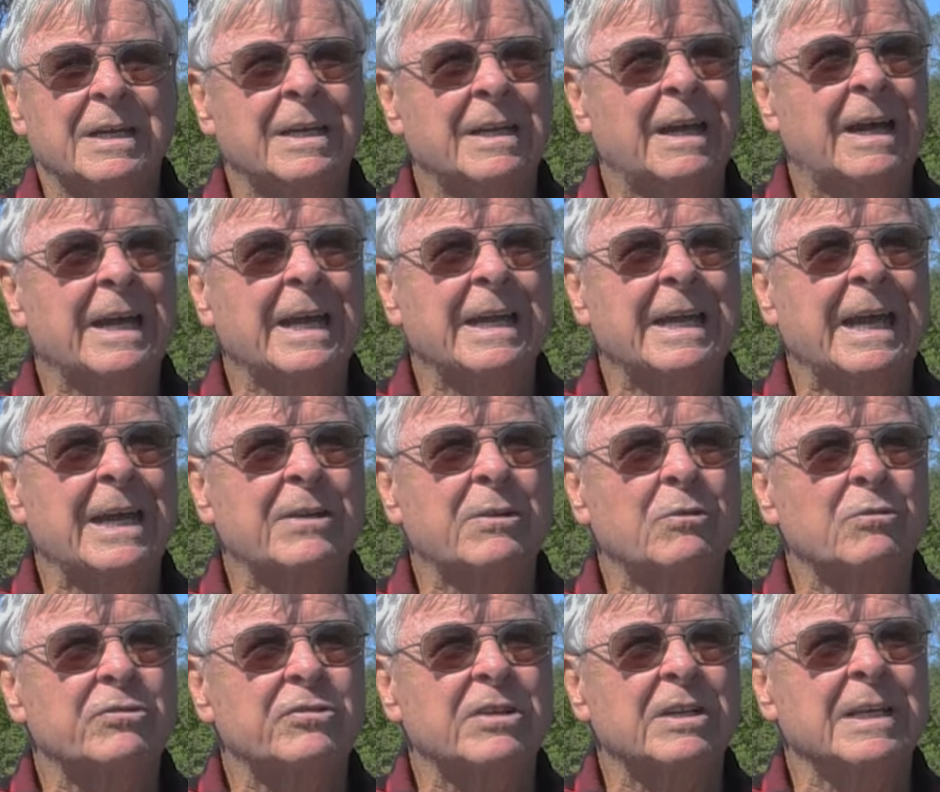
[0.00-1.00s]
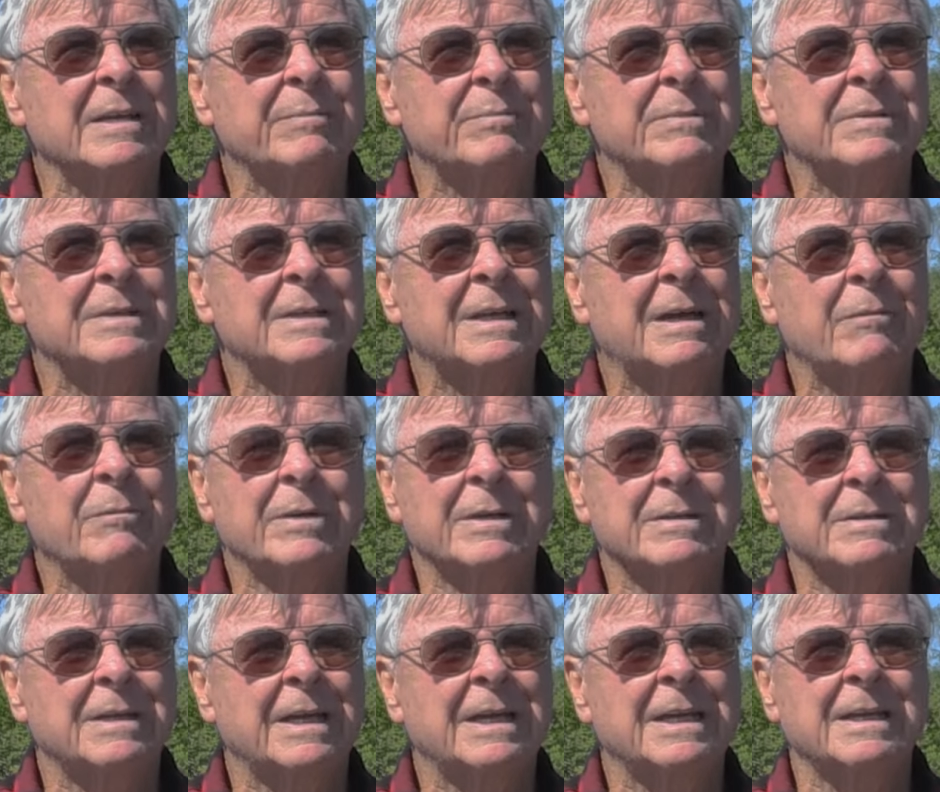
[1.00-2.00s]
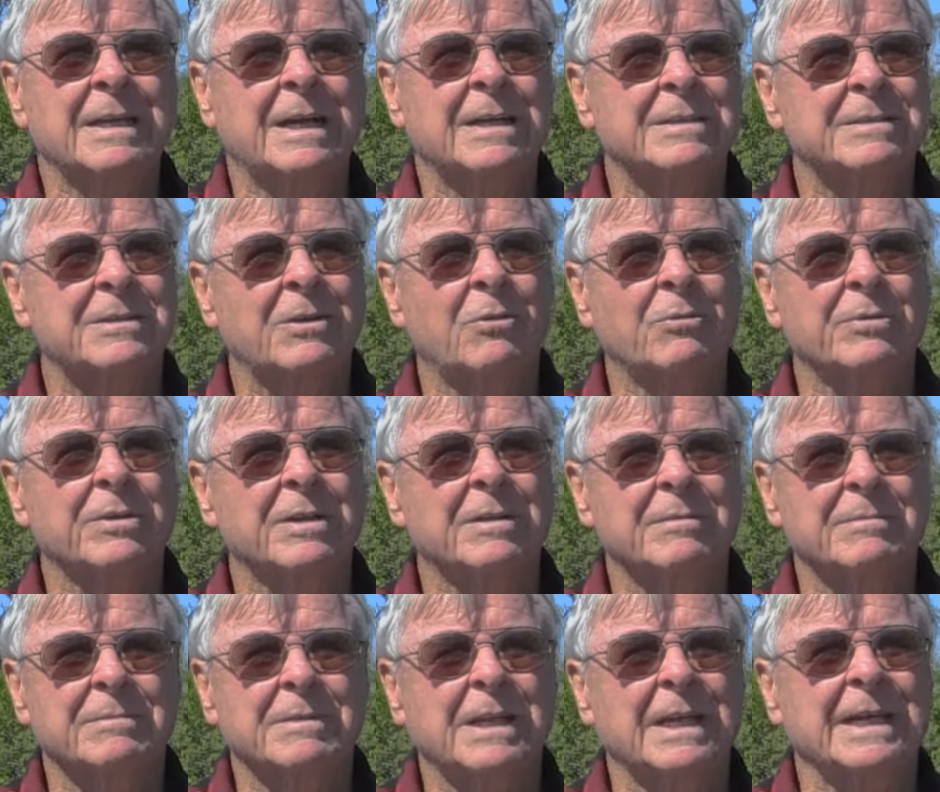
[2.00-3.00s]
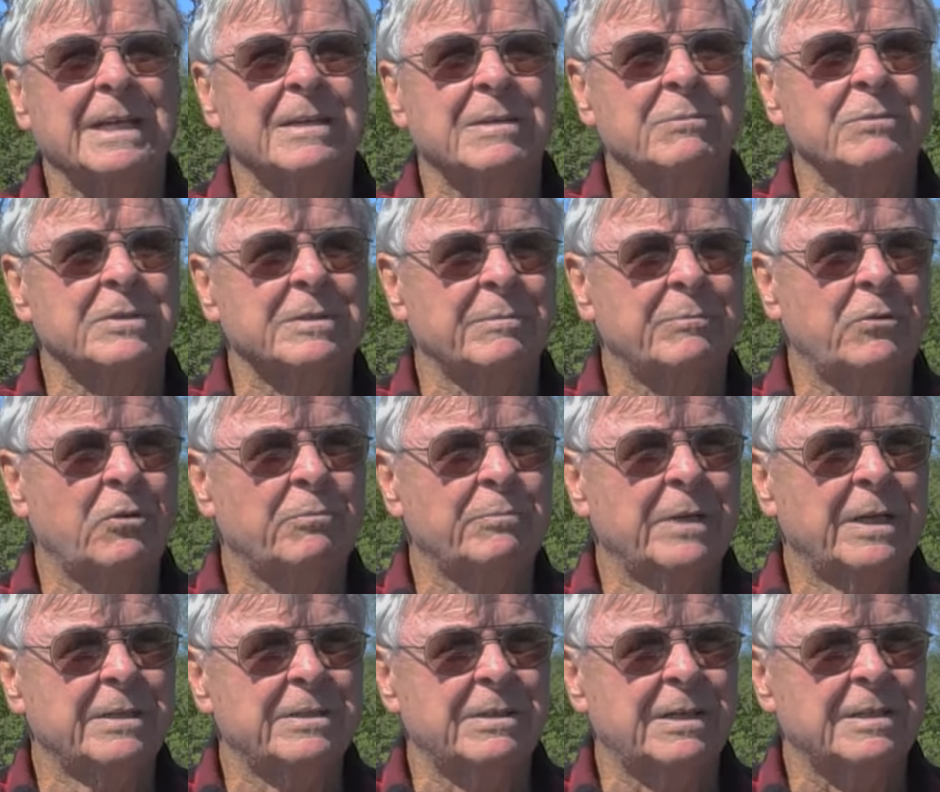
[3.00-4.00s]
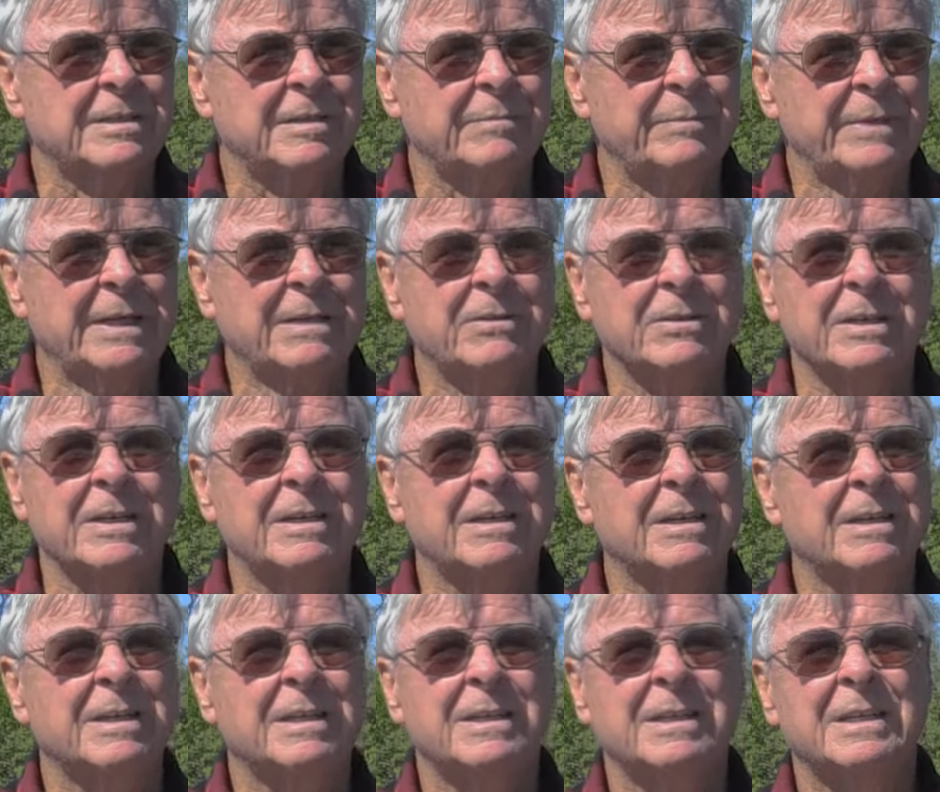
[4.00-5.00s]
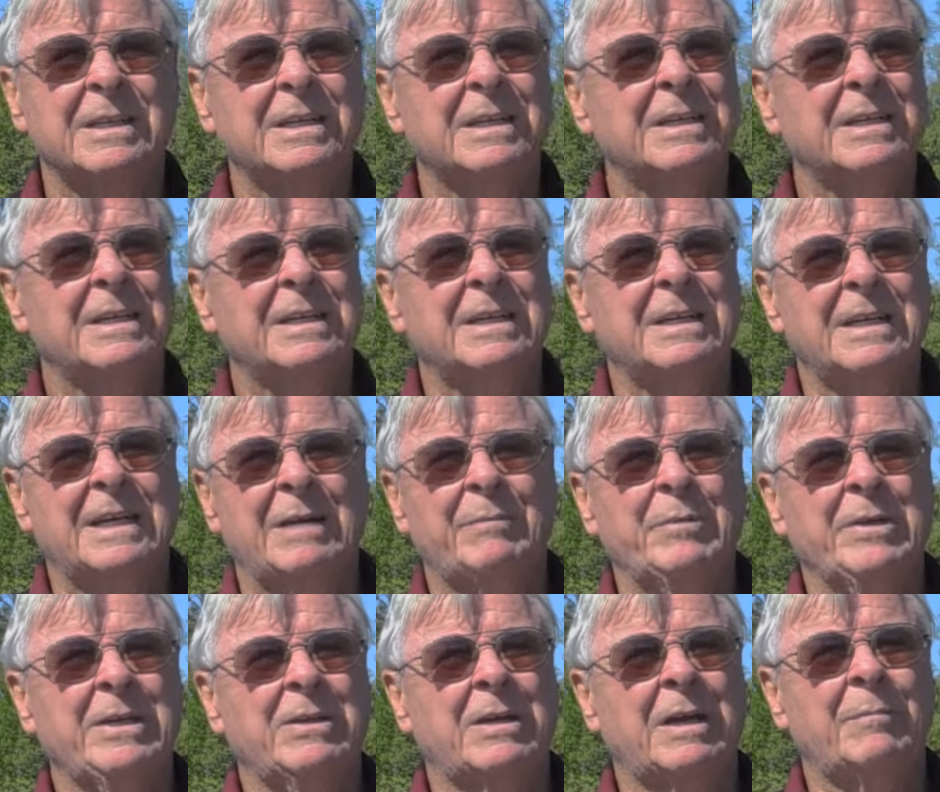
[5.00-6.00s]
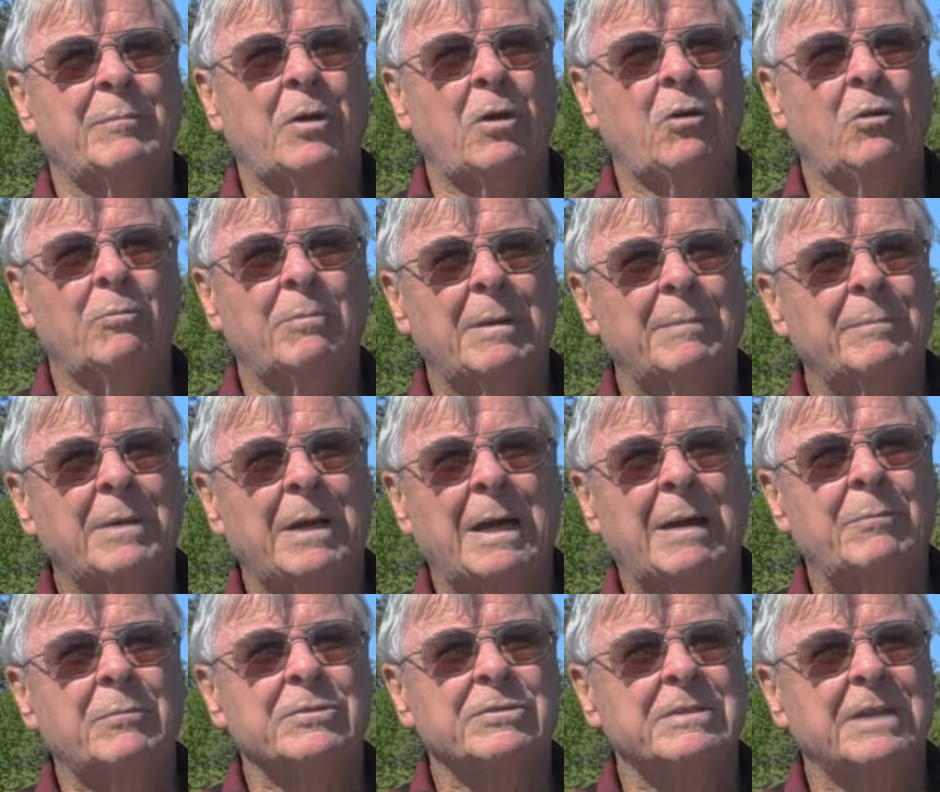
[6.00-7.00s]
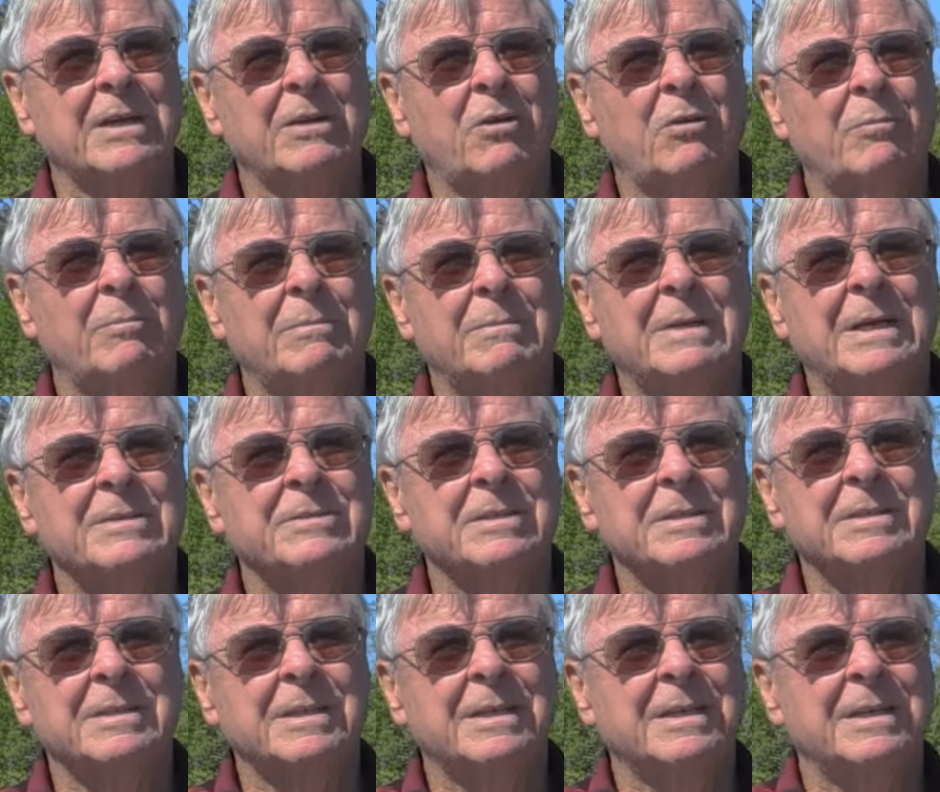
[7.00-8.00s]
And I ain't had no sleep. And I went, hey, I told Clayton, who was the road manager, I said, man, look here. I'm here, I'm home, I'm gonna stay home. I said,